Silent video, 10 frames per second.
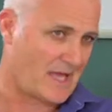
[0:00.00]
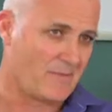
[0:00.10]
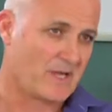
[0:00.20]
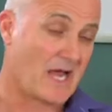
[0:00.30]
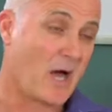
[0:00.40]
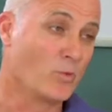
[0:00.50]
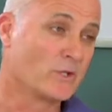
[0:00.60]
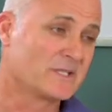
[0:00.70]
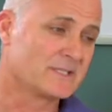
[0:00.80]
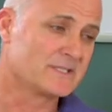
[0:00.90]
I mean, I
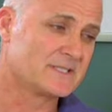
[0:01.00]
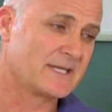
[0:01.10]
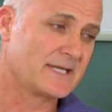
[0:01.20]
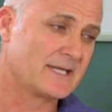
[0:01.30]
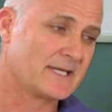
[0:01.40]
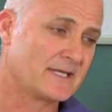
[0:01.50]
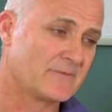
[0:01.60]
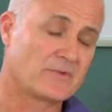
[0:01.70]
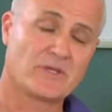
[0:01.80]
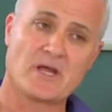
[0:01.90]
wouldn't
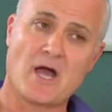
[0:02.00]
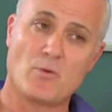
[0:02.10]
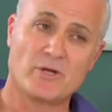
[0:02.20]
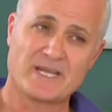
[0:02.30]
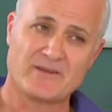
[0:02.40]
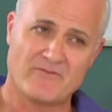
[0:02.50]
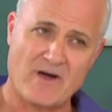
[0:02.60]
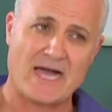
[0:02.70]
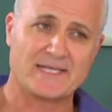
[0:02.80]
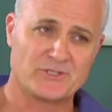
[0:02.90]

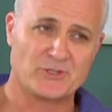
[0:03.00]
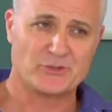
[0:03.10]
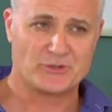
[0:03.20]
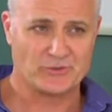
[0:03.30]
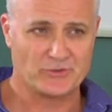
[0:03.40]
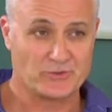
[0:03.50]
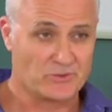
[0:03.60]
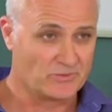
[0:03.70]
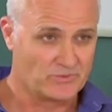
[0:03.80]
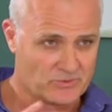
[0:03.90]
advise you
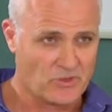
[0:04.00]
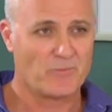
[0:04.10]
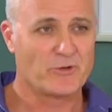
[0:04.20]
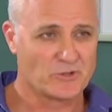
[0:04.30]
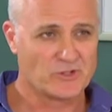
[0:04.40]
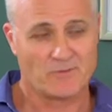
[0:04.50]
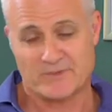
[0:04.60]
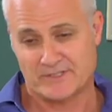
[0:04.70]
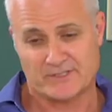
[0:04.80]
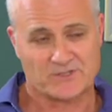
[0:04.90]
to drop your
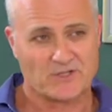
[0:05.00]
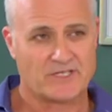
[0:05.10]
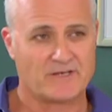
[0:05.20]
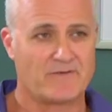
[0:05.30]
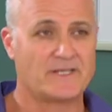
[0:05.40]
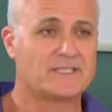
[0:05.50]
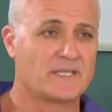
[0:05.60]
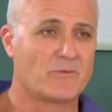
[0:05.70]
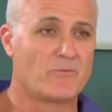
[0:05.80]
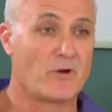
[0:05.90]
job and to start
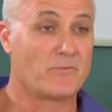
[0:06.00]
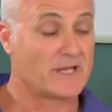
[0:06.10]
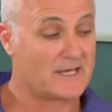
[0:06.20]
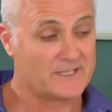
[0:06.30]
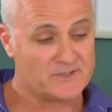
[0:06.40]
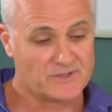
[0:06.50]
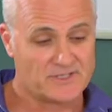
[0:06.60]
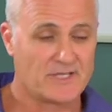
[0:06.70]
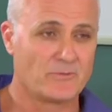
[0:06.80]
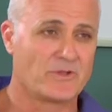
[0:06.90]
investing in property unless you're
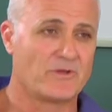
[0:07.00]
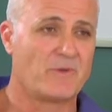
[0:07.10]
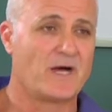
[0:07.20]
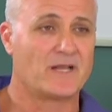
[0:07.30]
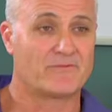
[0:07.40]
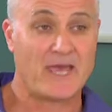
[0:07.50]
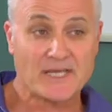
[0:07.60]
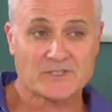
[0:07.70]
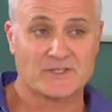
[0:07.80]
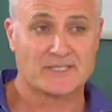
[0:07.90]
sitting with a pile of
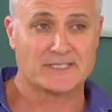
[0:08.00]
cash